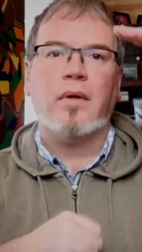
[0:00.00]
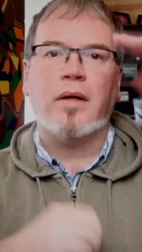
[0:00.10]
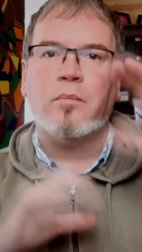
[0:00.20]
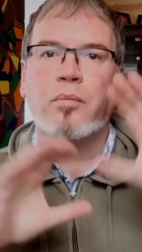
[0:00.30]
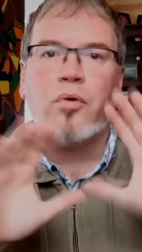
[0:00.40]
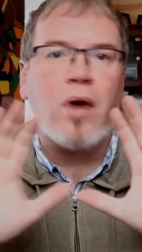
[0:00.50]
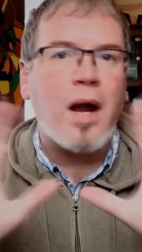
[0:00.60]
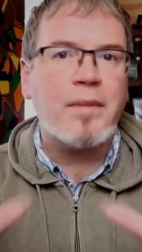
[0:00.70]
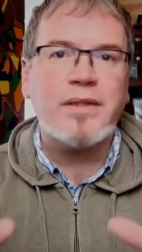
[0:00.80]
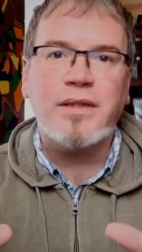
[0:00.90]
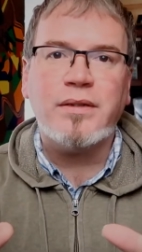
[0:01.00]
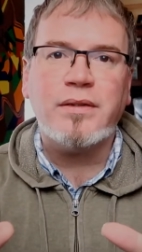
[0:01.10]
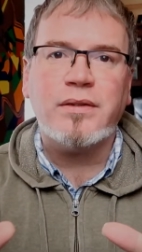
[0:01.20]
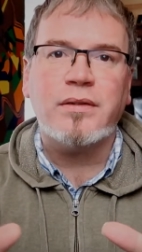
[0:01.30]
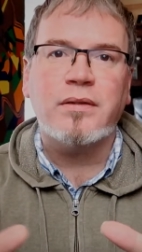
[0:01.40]
and
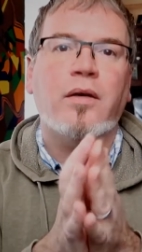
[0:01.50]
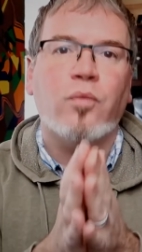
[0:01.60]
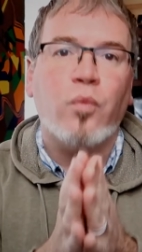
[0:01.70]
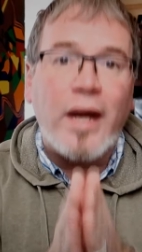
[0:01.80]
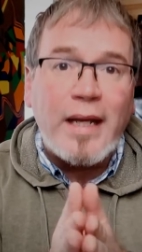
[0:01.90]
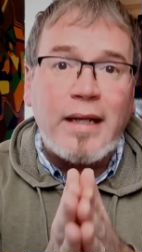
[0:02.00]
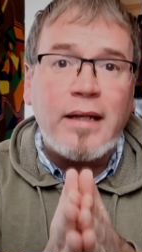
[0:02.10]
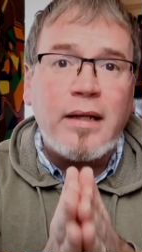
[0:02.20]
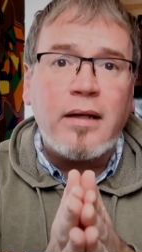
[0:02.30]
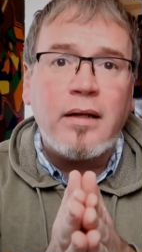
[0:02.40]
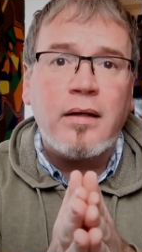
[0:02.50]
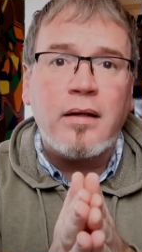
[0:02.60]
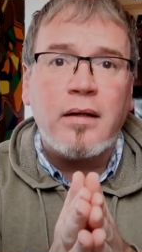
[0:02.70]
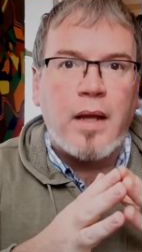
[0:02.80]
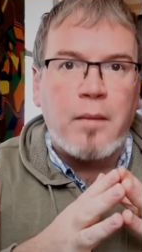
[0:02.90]
promises and waiting
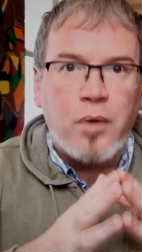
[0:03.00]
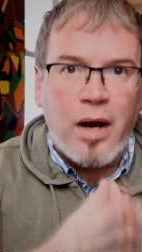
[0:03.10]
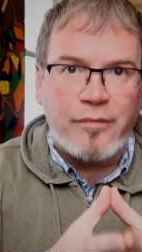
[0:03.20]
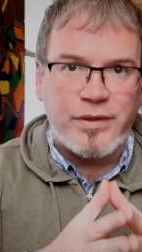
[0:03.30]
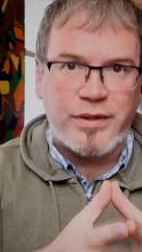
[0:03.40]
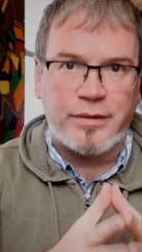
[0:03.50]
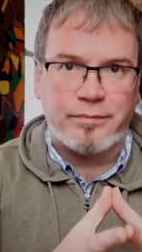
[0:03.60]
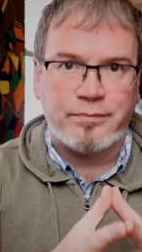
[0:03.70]
and prophecy.